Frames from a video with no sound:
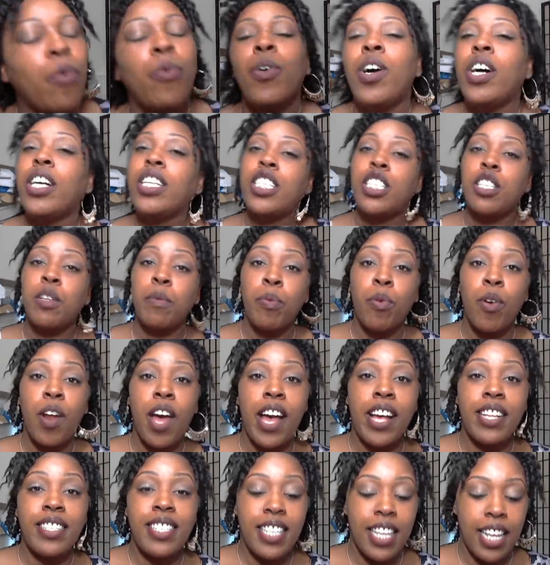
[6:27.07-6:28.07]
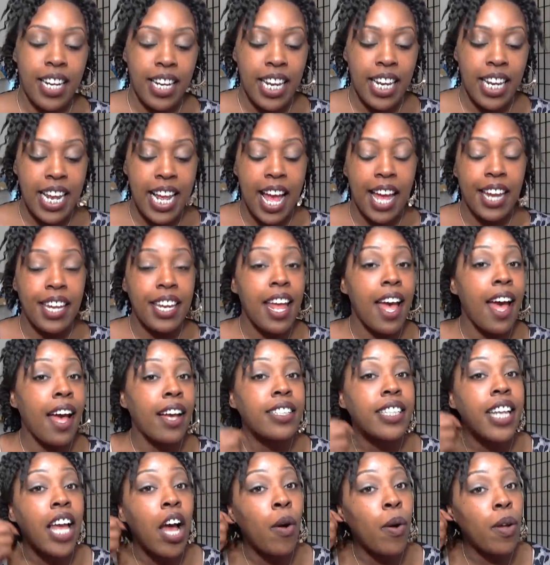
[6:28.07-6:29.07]
was surprised that he got
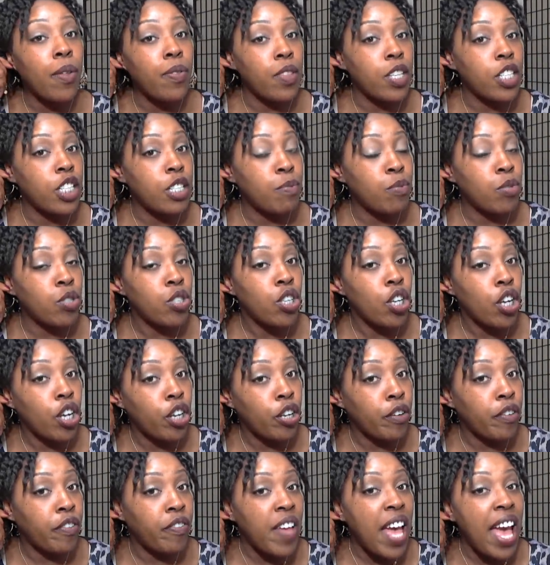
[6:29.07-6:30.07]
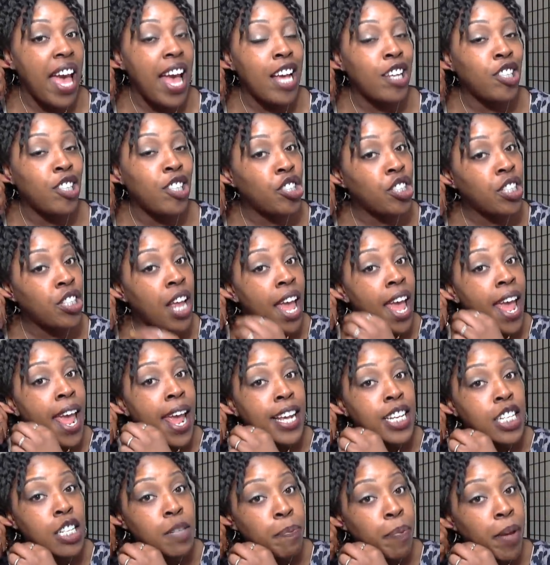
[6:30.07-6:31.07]
knocked out in this particular fashion,
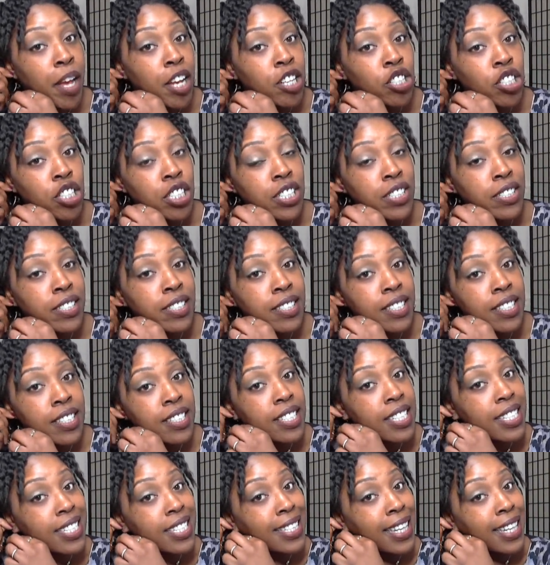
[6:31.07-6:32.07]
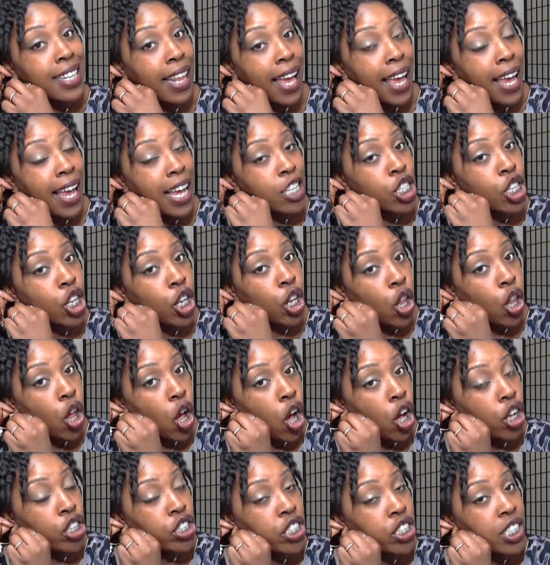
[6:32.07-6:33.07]
especially since his last
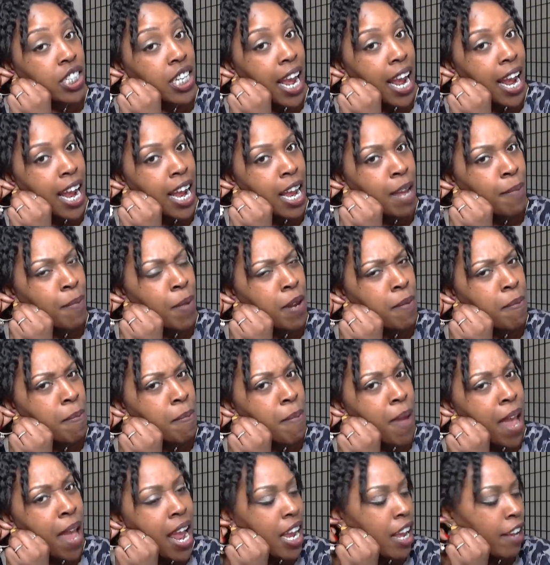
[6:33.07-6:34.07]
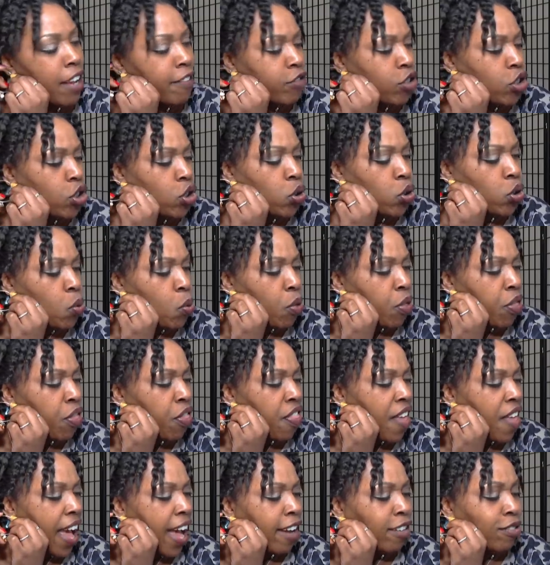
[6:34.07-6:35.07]
loss came in May of
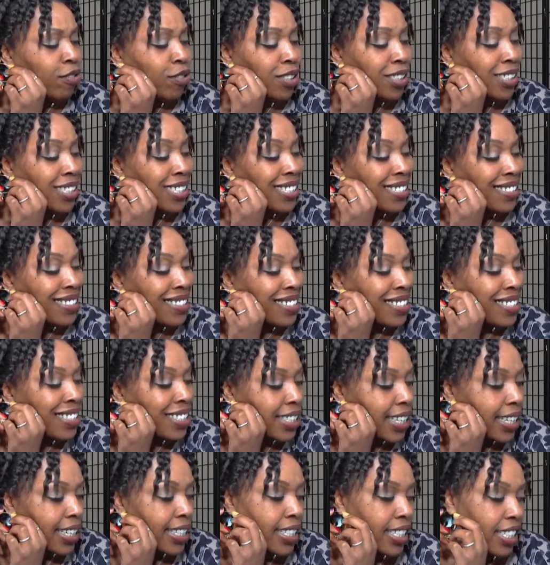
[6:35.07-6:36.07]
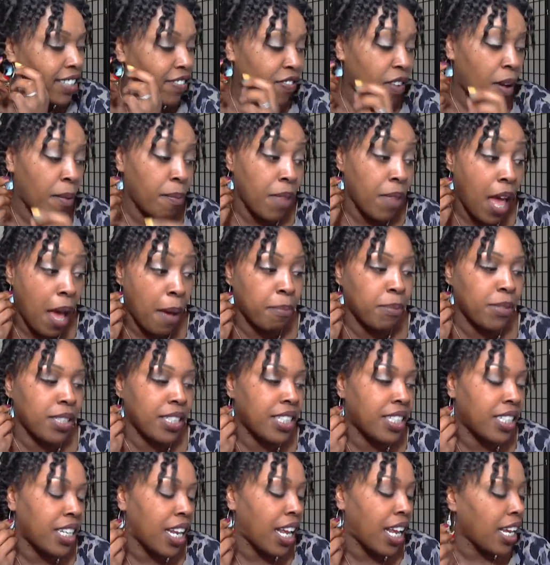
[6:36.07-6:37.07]
2006, if I'm not
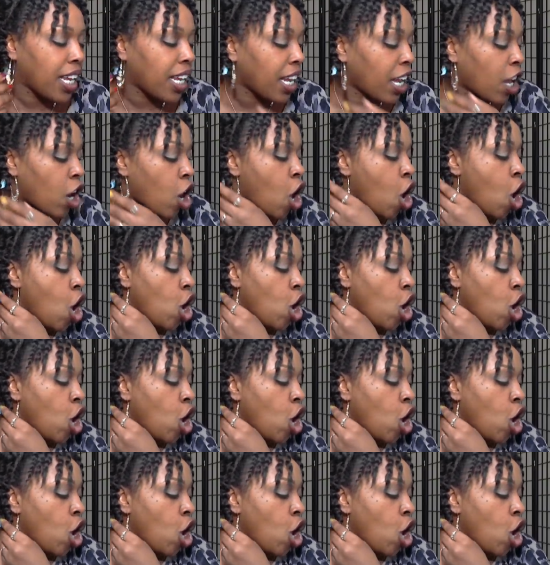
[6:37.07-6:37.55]
mistaken.